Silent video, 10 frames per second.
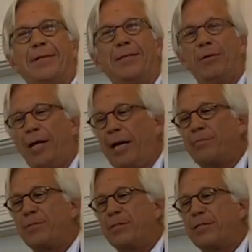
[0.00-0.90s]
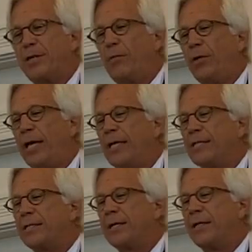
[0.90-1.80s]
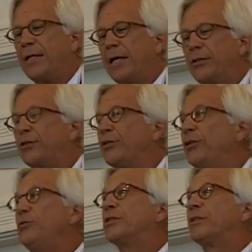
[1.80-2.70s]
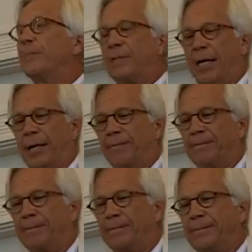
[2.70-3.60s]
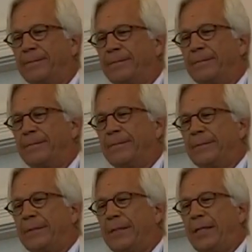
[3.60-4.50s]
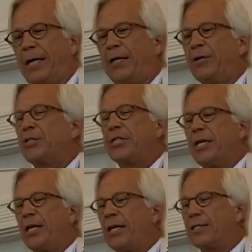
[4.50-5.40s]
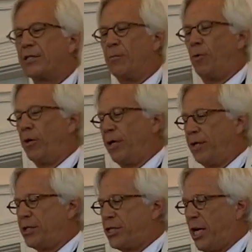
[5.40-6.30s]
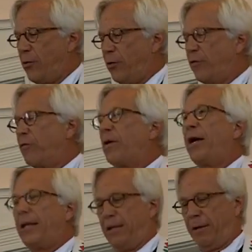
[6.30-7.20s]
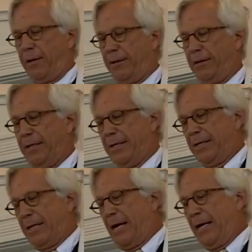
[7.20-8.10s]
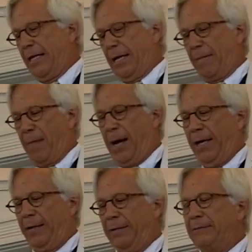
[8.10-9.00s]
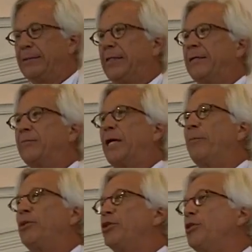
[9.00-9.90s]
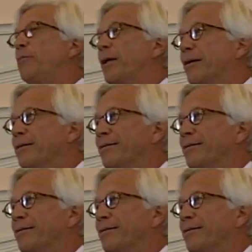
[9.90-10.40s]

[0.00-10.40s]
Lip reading: Perhaps someone has done that to you sometime. And your singing is the morning shower variety kind like mine, and probably should be.